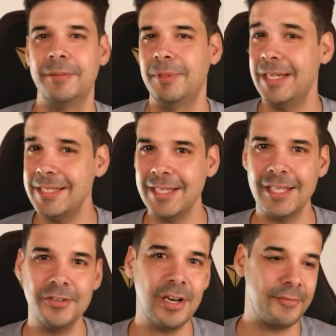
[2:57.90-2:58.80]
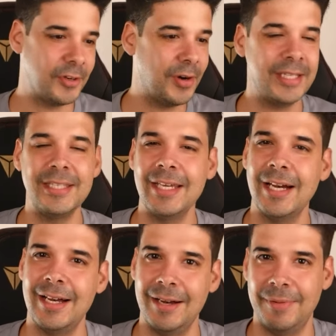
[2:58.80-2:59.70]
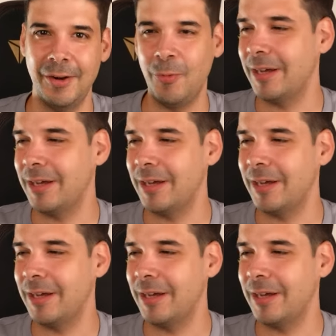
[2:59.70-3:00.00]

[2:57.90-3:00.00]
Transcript: let's say that you have no idea about what